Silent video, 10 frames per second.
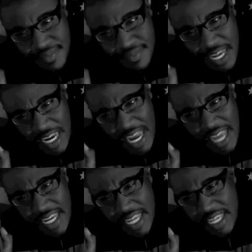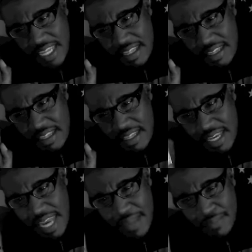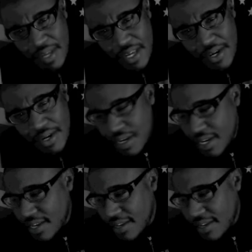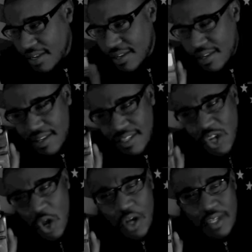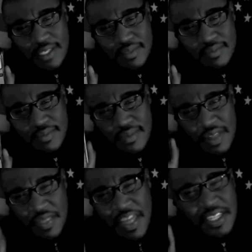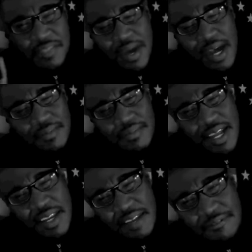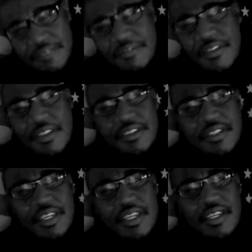light meter. It's awesome. Thanks, Pop. I love you for this thing.